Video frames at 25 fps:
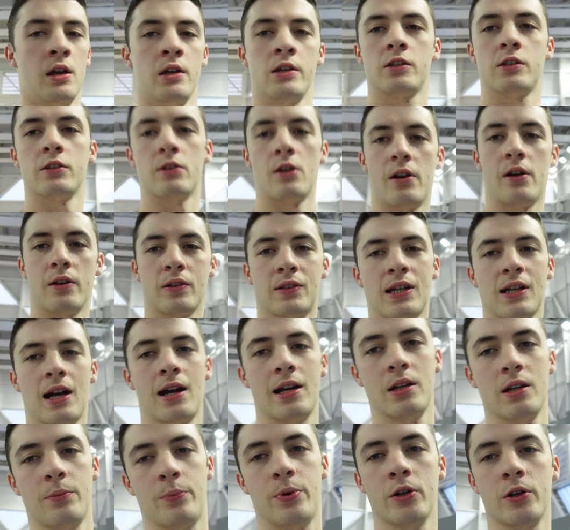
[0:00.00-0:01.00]
so now it's
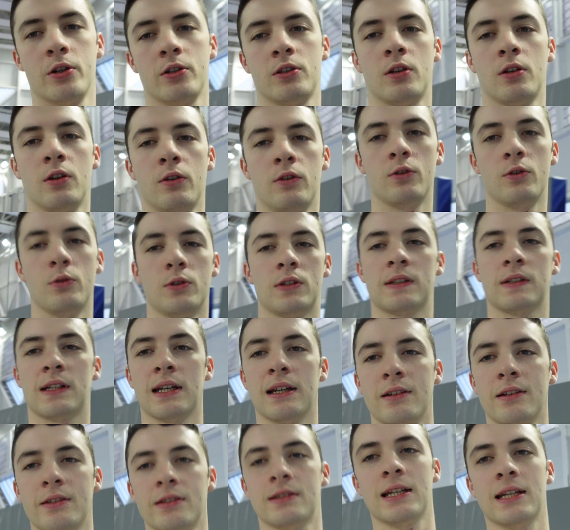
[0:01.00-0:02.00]
time to put those
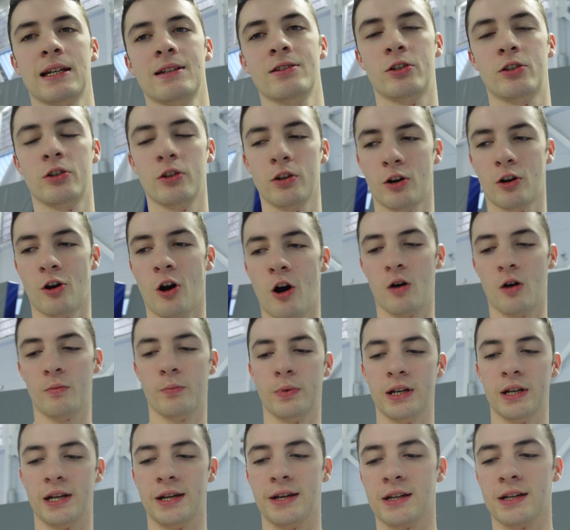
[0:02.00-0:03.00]
skills into a
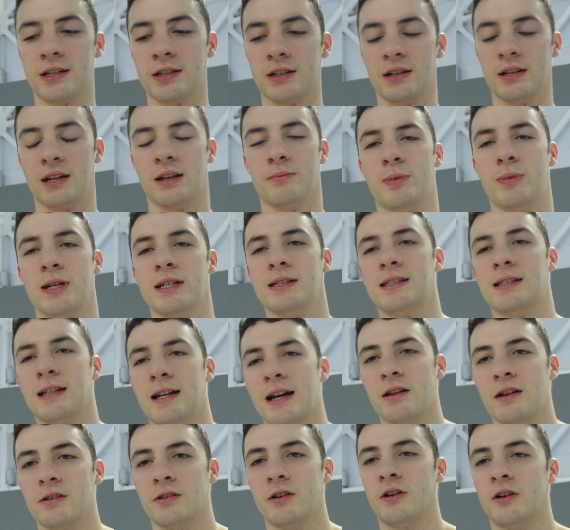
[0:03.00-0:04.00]
combination and piece
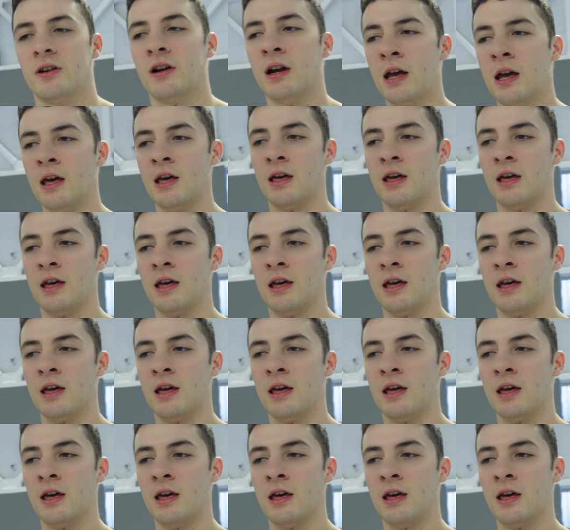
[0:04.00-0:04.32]
together